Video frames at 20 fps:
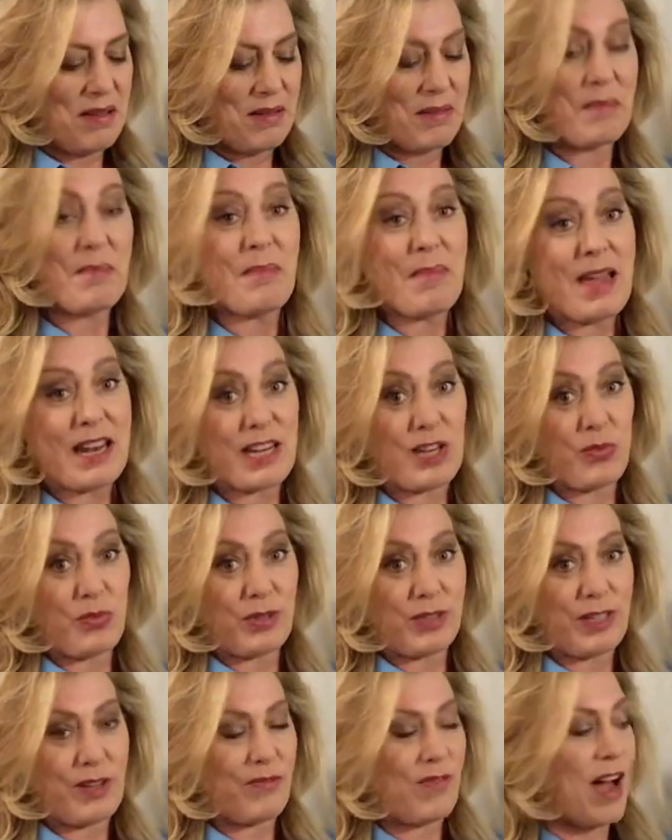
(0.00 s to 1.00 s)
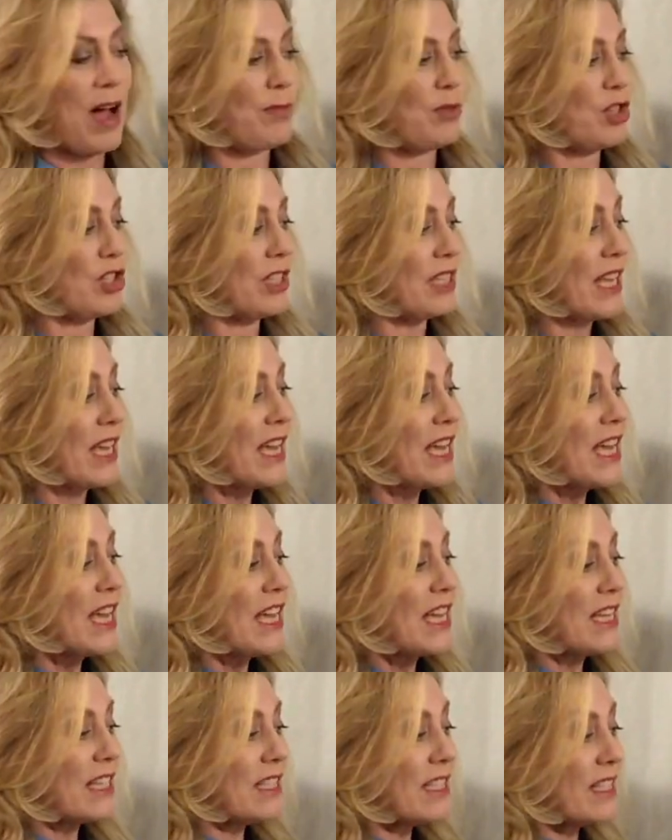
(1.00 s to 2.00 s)
many relief options,
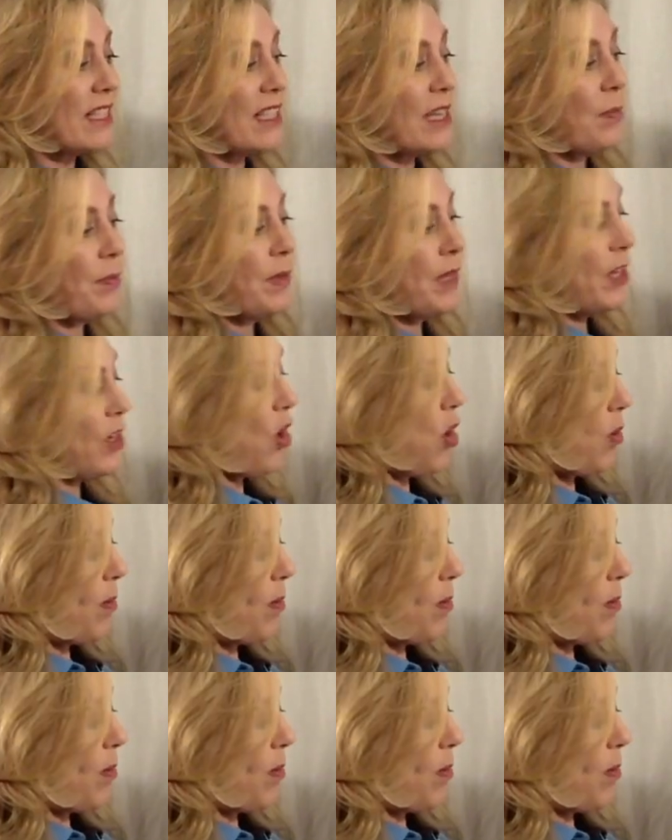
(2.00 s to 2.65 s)
is to simply go